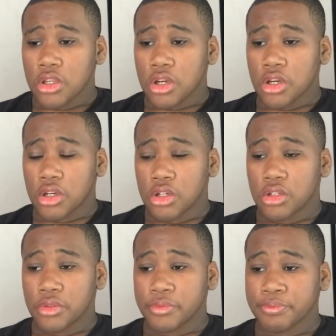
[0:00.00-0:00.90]
You know
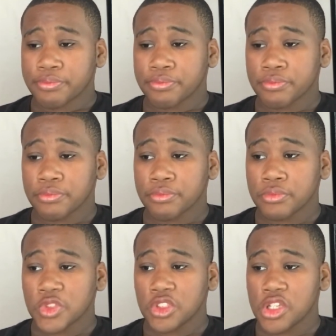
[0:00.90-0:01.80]

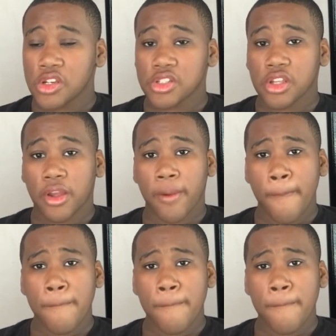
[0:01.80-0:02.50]
what I'm saying?